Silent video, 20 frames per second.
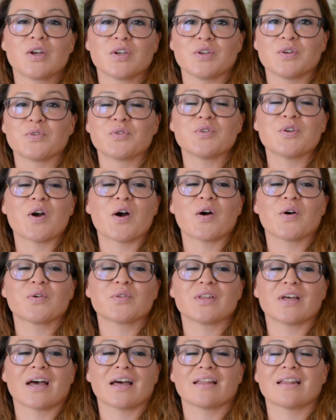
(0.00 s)
you know
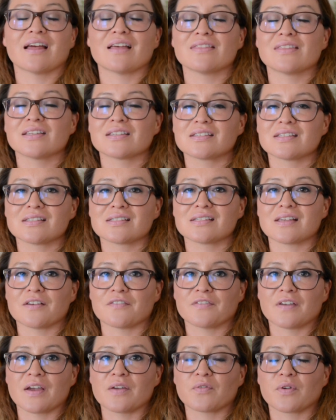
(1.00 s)
that this is a
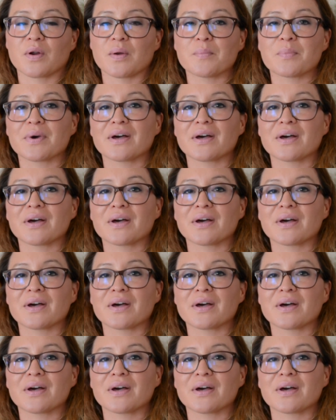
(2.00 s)
favorite.